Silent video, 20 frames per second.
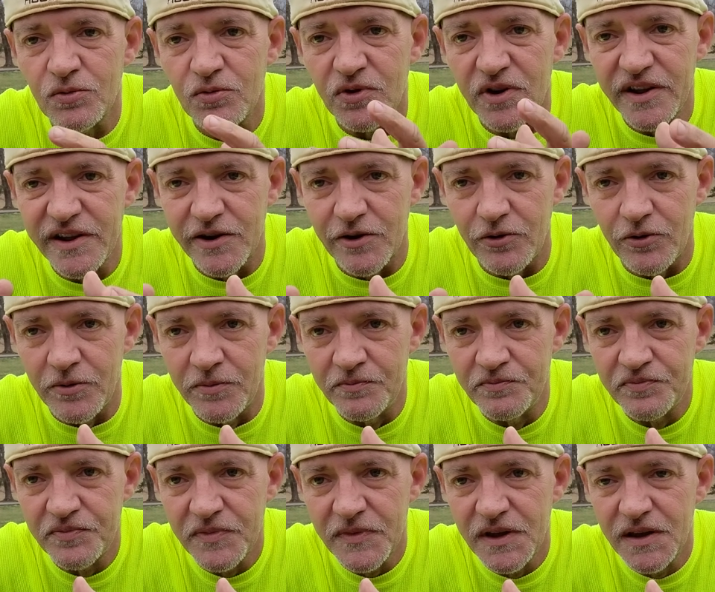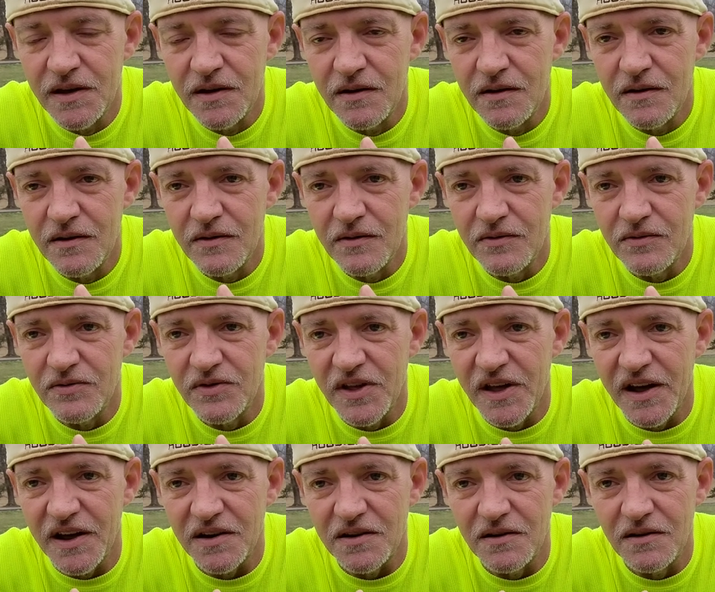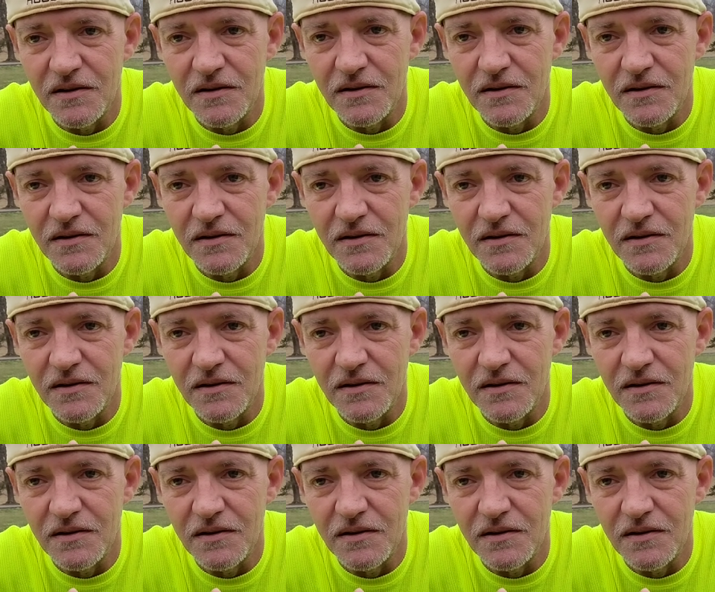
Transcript: little that